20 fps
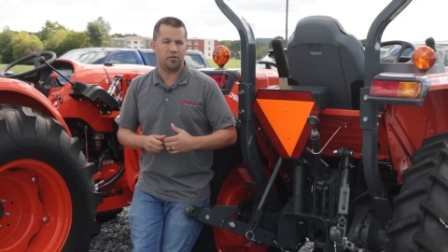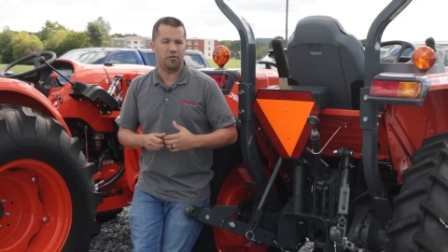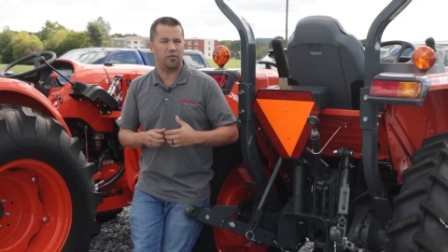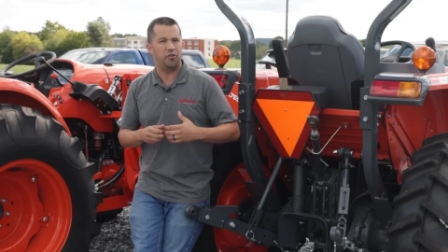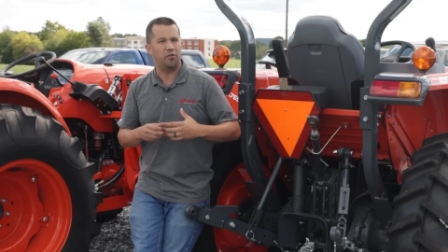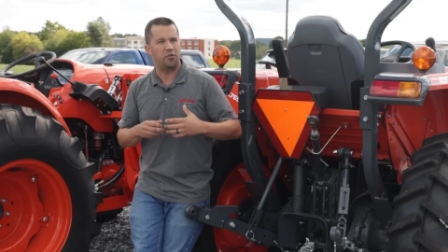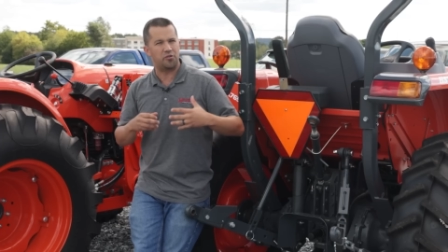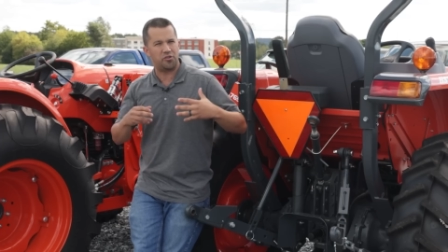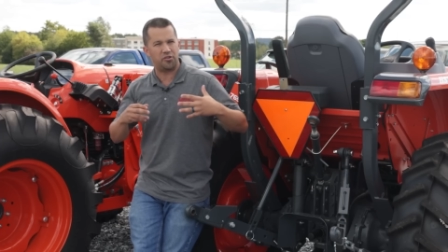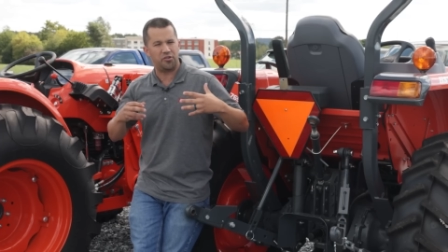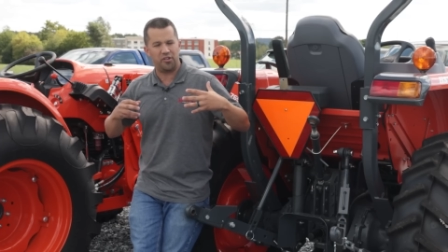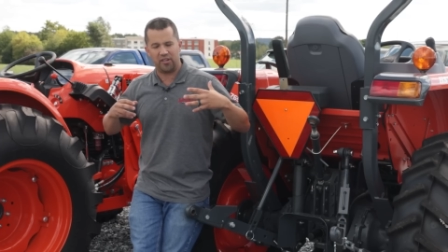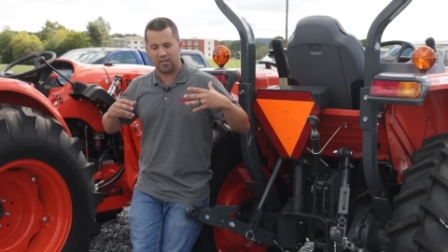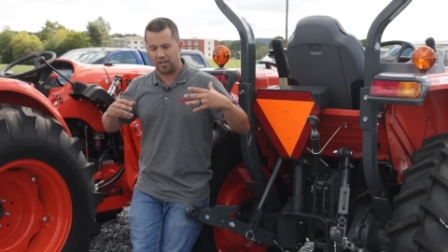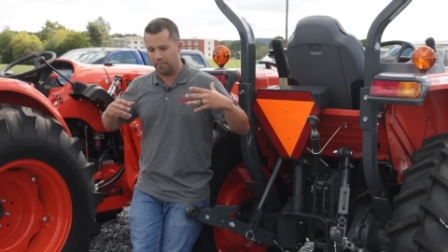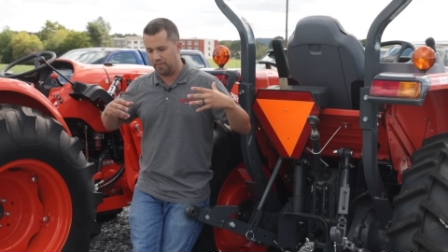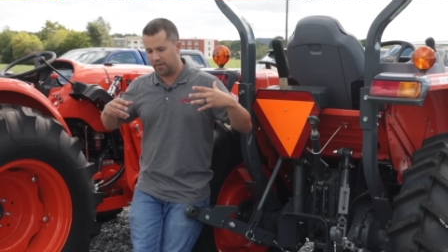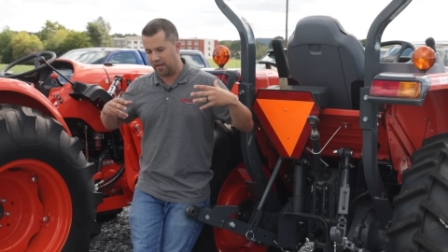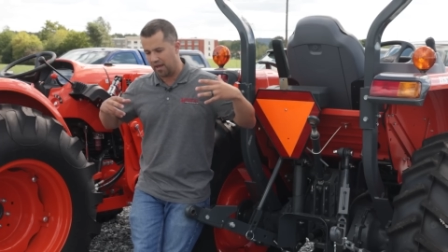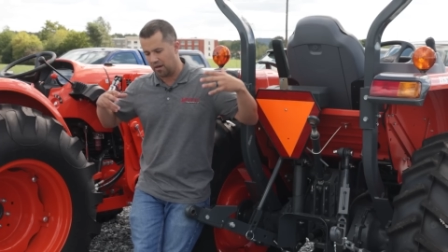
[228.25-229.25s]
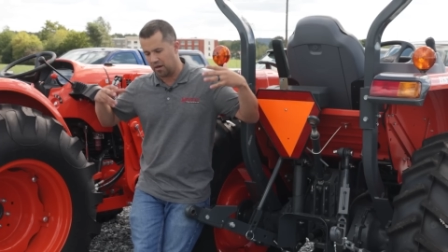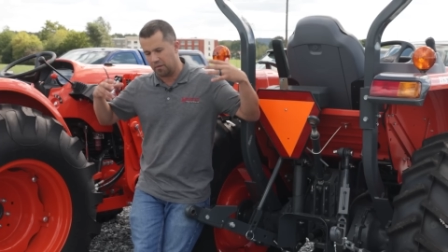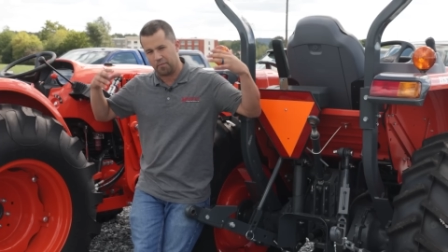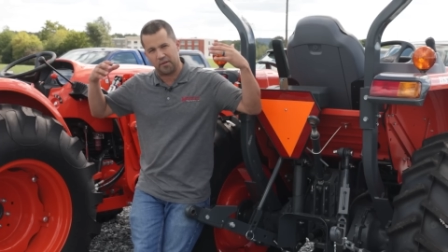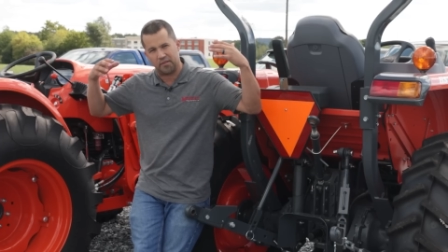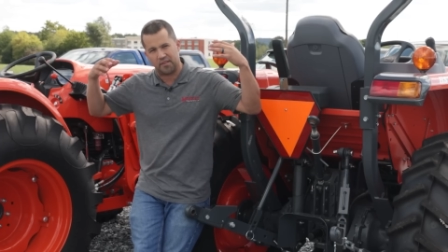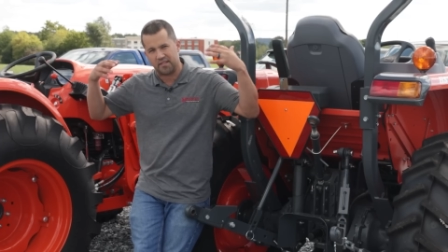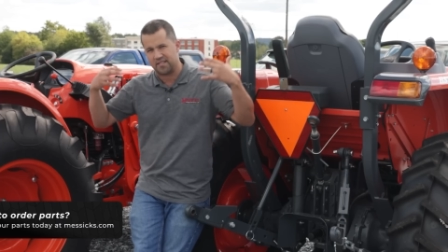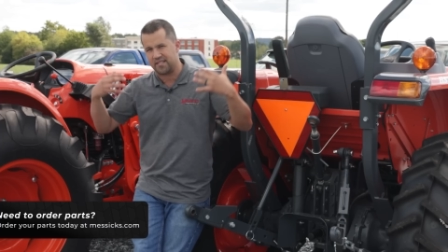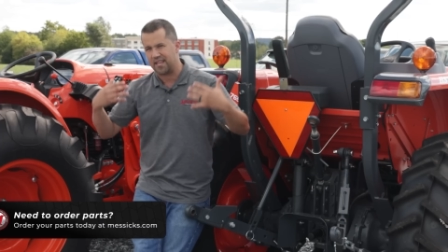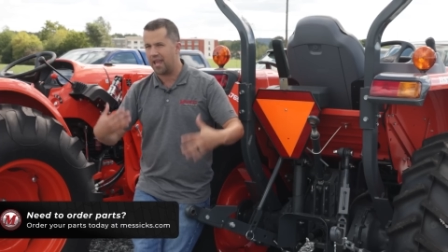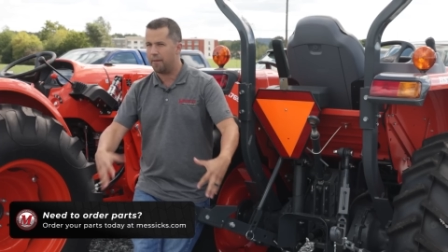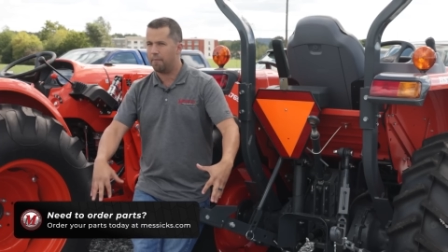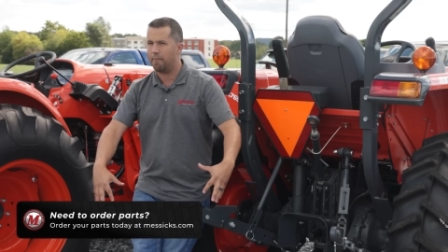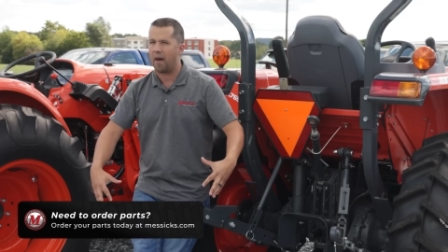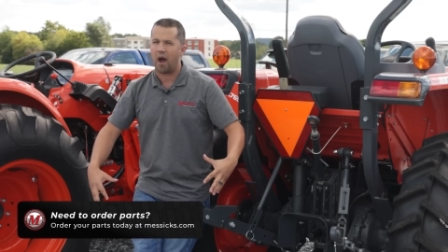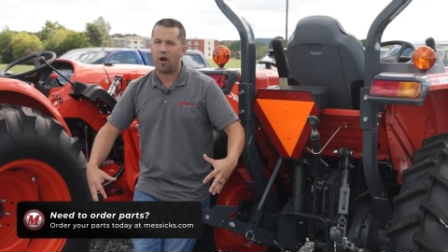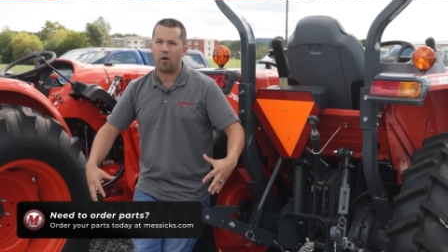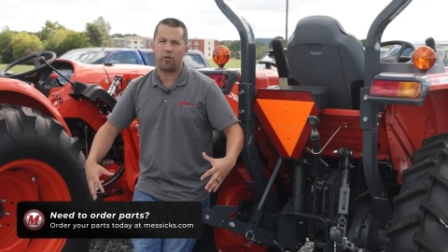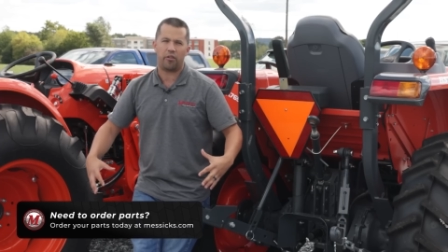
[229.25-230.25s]
You're usually gonna be able to put the
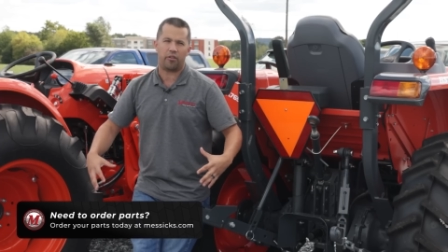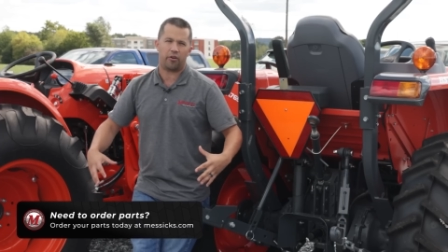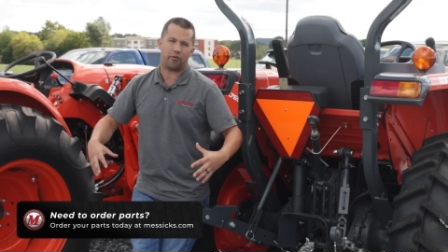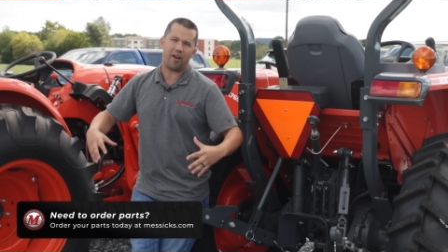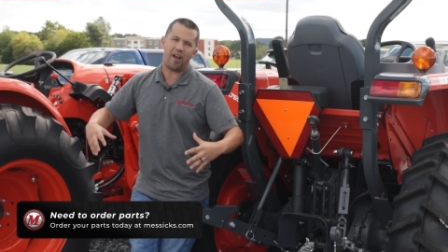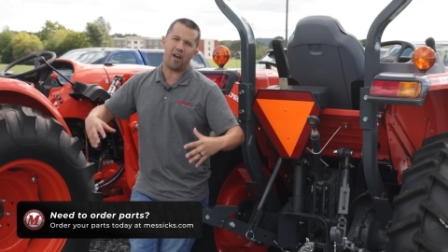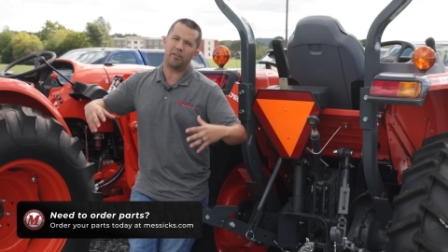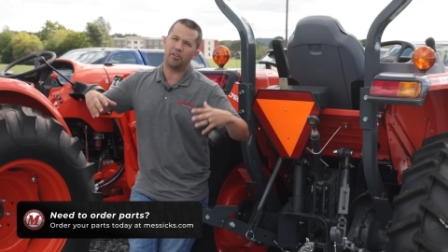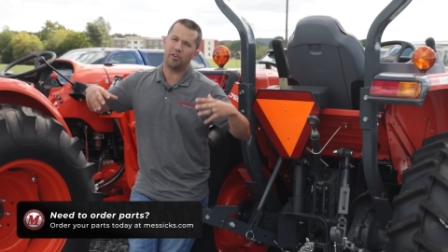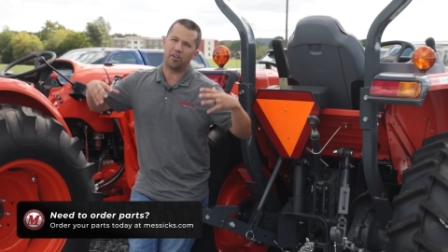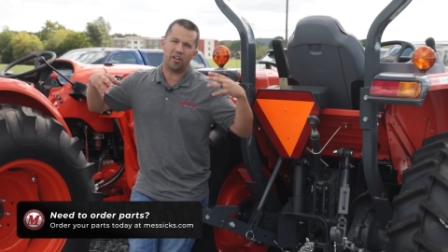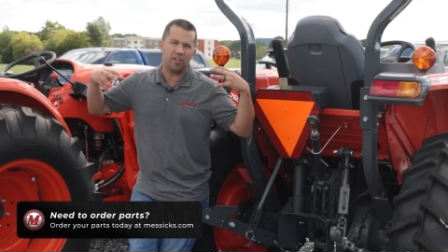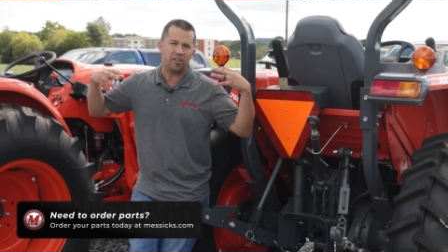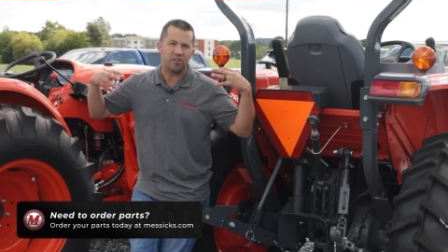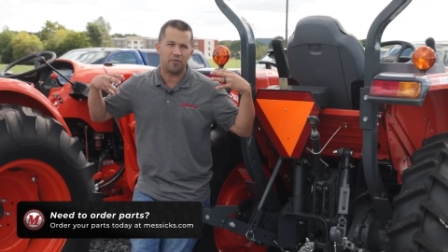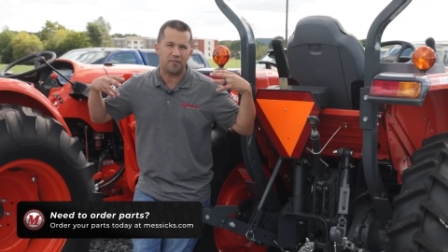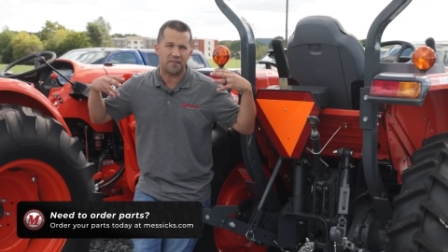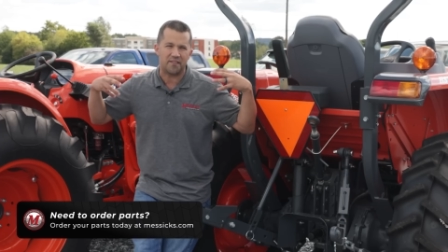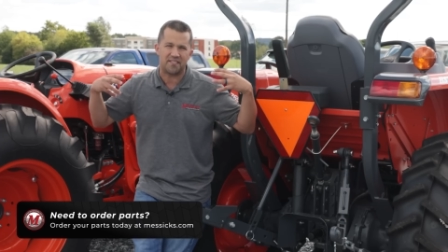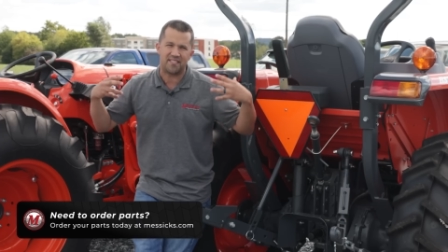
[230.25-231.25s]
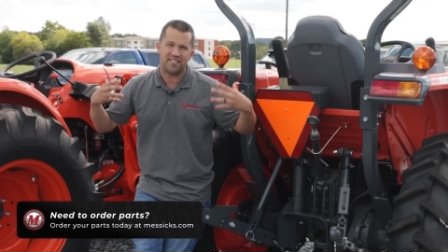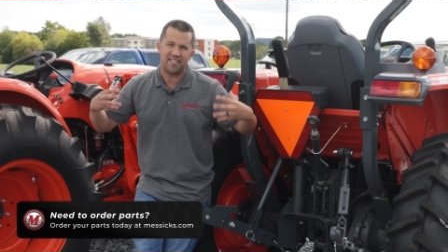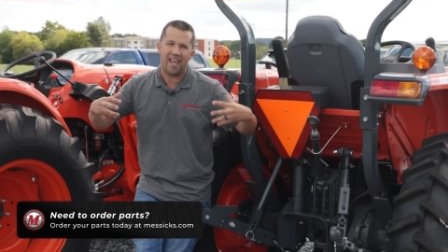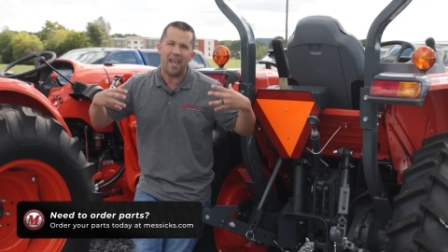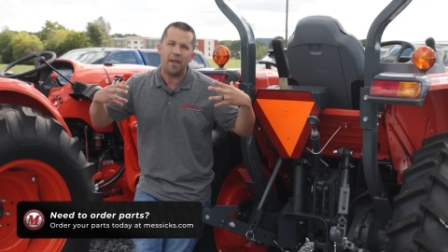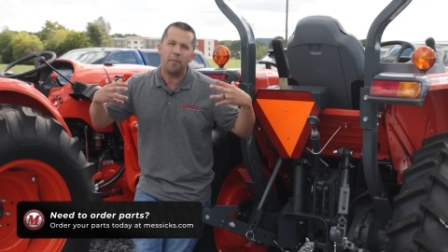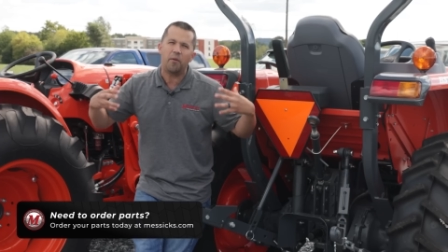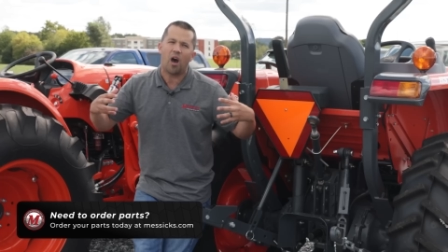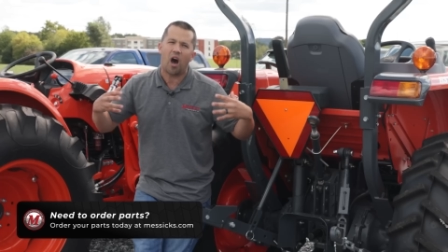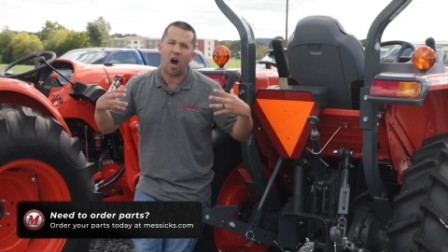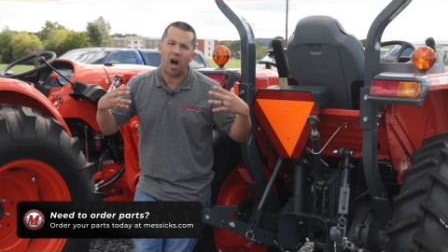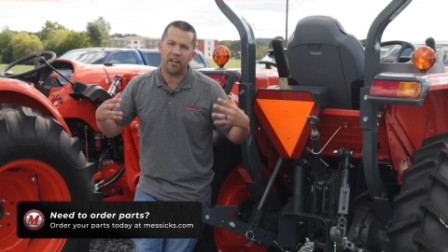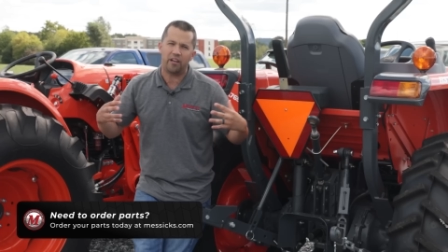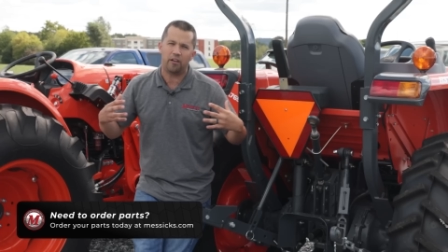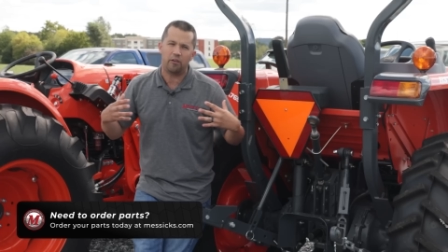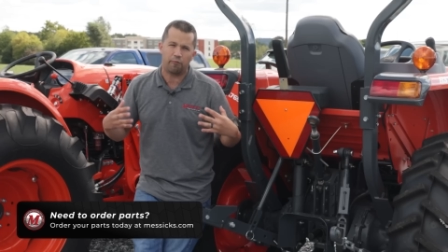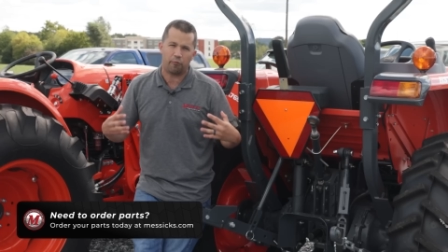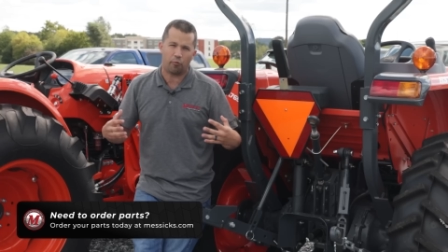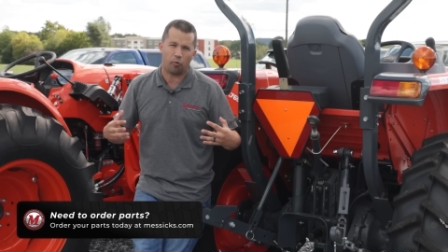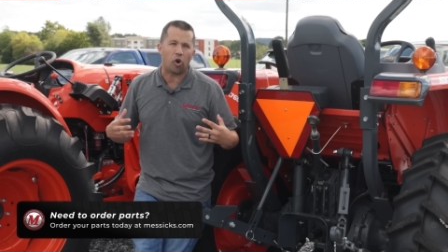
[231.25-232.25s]
same power to the ground. You're gonna do the same
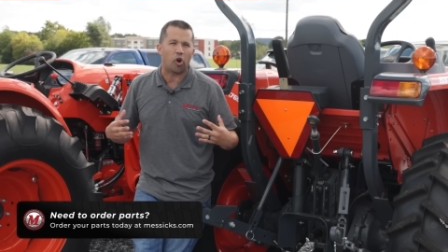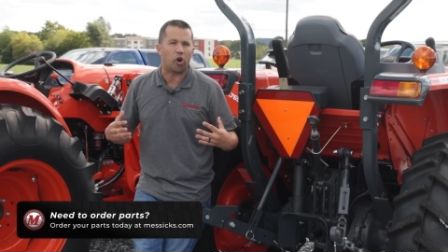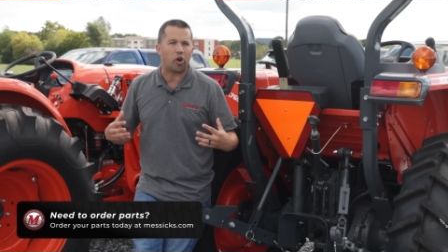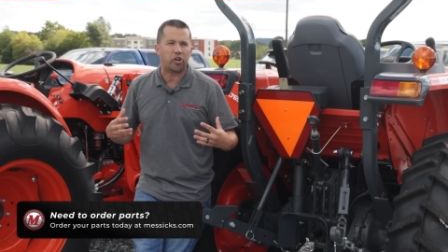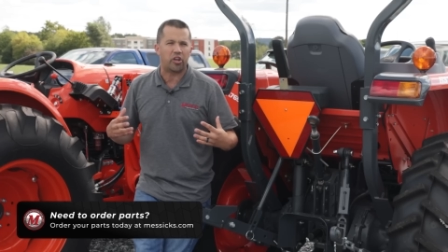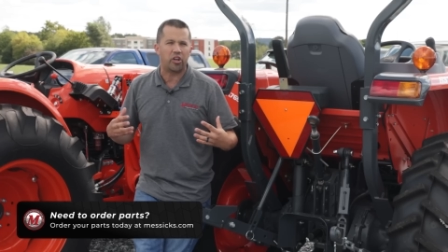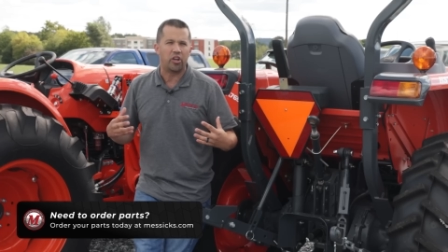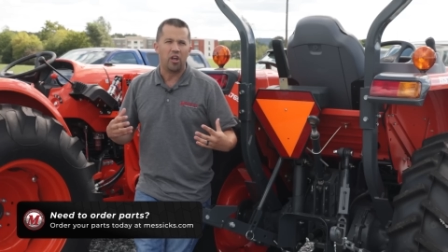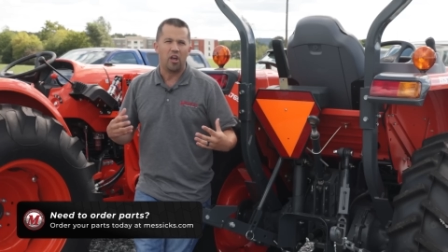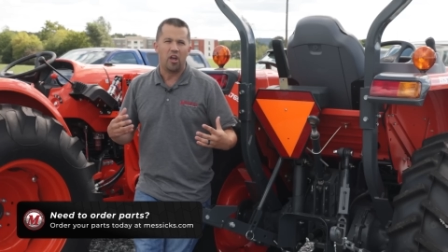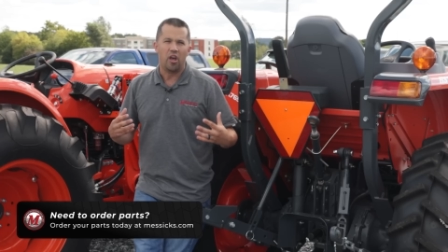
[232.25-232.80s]
kind of work